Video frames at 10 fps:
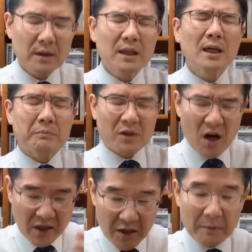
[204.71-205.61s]
keep
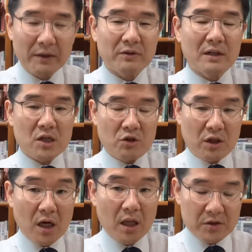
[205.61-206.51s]
talking about creation
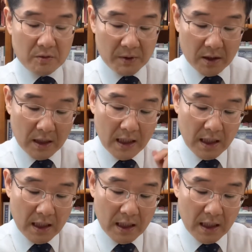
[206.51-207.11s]
theology, but